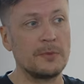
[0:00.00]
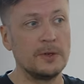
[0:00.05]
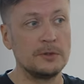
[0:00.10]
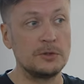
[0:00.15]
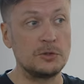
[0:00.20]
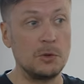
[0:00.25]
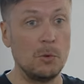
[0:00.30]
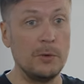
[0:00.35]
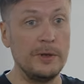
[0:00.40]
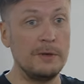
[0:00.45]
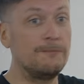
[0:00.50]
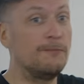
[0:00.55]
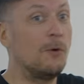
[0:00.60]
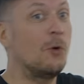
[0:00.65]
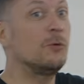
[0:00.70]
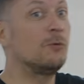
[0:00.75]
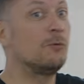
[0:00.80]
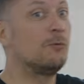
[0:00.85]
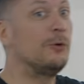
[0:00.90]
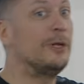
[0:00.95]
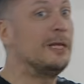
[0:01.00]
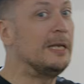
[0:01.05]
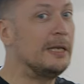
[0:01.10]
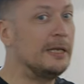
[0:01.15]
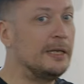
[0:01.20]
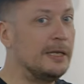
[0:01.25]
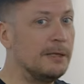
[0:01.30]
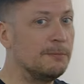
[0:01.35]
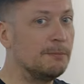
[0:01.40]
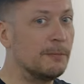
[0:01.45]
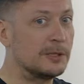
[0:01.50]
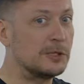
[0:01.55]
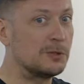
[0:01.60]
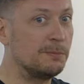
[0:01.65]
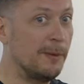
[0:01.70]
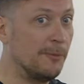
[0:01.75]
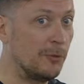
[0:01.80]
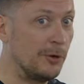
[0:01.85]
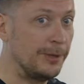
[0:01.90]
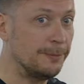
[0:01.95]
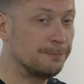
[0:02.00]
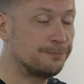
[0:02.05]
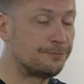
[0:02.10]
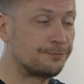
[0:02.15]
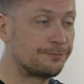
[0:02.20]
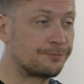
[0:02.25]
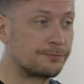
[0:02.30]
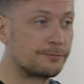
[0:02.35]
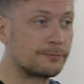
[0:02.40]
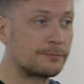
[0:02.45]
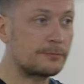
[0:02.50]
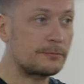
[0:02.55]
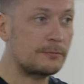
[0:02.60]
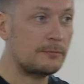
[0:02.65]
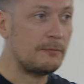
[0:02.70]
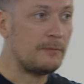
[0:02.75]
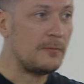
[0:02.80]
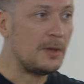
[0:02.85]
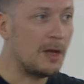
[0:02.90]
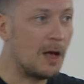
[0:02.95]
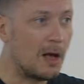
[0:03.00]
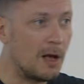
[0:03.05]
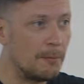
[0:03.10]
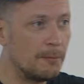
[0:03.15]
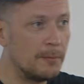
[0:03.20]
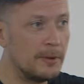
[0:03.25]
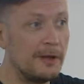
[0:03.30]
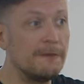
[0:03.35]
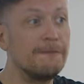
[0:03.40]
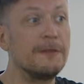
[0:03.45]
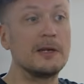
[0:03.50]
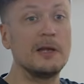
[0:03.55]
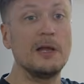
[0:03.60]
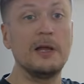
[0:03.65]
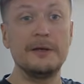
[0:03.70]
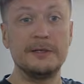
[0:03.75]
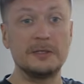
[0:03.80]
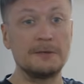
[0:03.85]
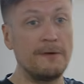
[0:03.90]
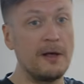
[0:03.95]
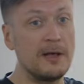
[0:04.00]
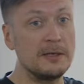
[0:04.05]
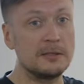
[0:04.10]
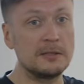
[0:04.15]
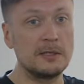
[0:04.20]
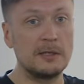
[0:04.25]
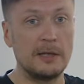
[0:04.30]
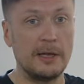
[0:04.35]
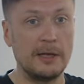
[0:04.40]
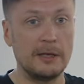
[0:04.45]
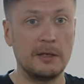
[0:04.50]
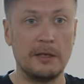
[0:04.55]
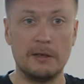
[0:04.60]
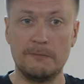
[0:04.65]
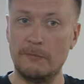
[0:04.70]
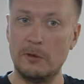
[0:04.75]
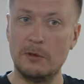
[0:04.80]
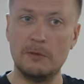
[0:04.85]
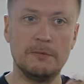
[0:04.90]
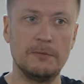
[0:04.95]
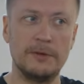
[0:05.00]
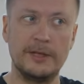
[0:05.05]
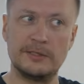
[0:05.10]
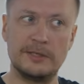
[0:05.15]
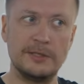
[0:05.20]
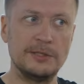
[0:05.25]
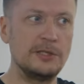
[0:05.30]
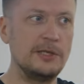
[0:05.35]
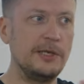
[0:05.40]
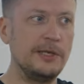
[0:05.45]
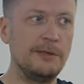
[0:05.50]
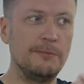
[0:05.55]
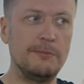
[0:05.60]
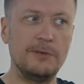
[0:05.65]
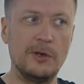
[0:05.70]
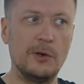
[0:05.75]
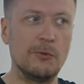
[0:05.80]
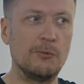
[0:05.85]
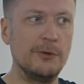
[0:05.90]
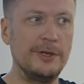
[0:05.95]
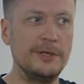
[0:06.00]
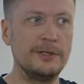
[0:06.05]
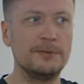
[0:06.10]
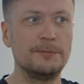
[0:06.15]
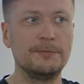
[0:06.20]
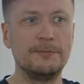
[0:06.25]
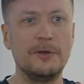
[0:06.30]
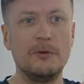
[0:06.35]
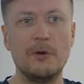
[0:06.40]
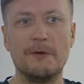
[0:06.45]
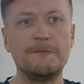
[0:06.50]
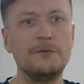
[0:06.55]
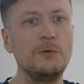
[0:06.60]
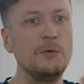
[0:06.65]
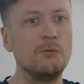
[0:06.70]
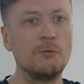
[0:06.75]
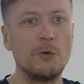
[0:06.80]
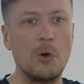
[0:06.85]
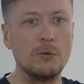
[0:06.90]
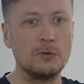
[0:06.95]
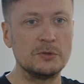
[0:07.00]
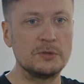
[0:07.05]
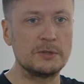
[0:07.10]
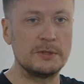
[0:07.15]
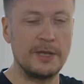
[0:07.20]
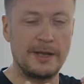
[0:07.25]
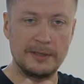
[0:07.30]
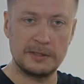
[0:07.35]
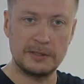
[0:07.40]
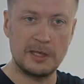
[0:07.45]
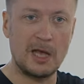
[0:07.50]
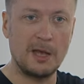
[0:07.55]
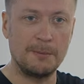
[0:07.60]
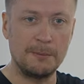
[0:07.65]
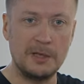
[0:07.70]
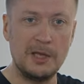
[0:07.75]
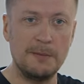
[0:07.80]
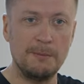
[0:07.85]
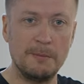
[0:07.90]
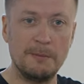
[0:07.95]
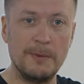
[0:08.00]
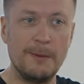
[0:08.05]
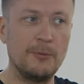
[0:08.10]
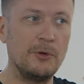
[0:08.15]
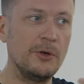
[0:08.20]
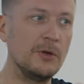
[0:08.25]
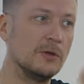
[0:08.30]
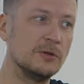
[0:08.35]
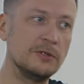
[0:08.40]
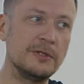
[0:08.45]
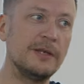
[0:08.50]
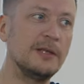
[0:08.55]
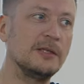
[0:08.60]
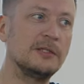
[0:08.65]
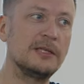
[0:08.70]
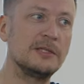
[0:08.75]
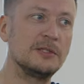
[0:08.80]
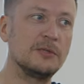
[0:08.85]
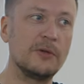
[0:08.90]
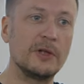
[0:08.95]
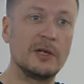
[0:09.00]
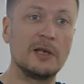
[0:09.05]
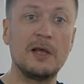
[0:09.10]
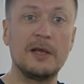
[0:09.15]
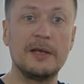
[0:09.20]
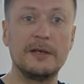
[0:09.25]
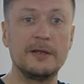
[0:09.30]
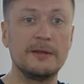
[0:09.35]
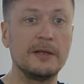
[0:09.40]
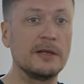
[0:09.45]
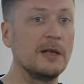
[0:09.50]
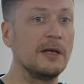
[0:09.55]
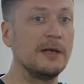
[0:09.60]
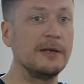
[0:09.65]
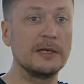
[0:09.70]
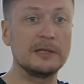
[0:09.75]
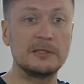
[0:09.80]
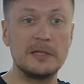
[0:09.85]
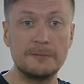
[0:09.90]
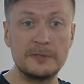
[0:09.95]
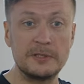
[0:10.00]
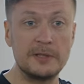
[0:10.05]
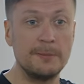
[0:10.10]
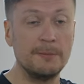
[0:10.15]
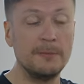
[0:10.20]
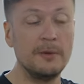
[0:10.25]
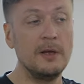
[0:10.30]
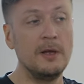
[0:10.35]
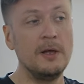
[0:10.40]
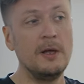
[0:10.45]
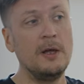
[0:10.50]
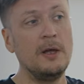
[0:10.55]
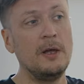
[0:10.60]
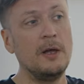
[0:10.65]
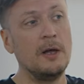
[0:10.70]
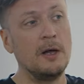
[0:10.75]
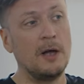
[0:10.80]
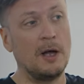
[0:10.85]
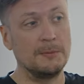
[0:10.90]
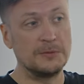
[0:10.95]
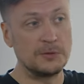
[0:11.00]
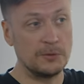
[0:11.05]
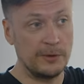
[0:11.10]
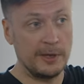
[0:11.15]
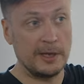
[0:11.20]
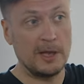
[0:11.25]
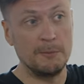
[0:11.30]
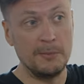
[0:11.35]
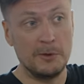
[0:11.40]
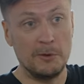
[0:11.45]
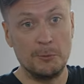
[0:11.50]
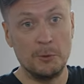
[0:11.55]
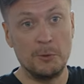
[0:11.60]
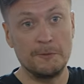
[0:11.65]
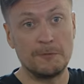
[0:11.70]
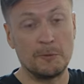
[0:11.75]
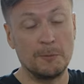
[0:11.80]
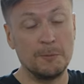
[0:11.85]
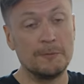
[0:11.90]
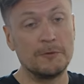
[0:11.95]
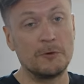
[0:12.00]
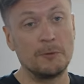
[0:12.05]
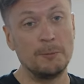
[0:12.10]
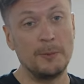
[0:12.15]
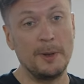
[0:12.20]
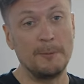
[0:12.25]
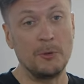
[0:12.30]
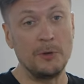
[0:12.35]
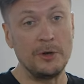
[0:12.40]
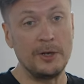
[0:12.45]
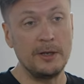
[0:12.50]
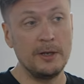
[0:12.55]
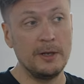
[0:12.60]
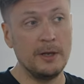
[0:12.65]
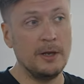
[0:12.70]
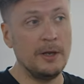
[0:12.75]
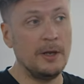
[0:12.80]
So it won't really need much memory. If the client is fast, it will essentially read a few rows at a time, keep in memory, because then it sends to the client and the client accepts them, so they can be removed from memory.